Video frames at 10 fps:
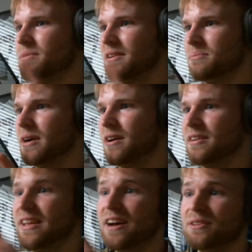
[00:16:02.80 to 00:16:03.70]
I'm thinking about
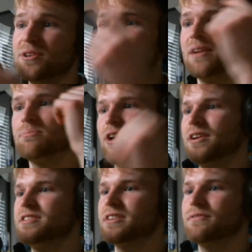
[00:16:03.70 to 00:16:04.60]
it. Yeah, look at him, bro.
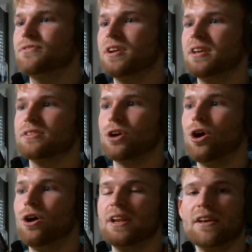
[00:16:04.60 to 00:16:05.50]
He's gonna freaking
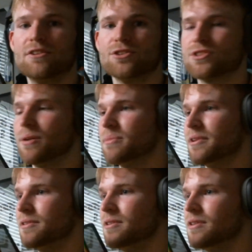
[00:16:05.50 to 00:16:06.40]
call it in or
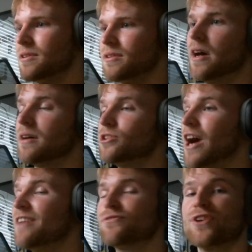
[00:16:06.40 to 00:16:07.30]
something. Yeah,
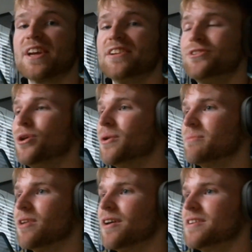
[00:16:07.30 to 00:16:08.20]
I freaking knew
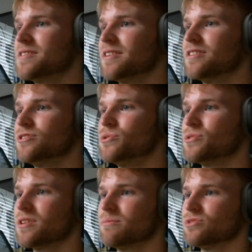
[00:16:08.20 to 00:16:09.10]
it, bro. He's gonna do
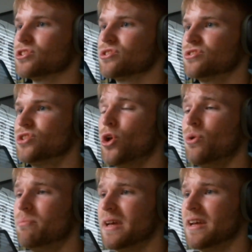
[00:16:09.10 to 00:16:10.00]
something
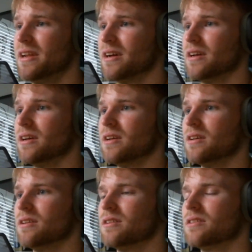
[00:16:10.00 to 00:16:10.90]
stupid.
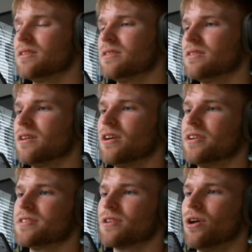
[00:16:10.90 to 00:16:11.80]
Oh,
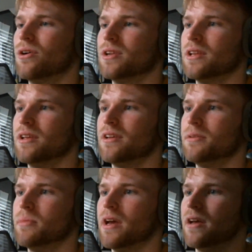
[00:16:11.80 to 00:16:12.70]
he's calling it in,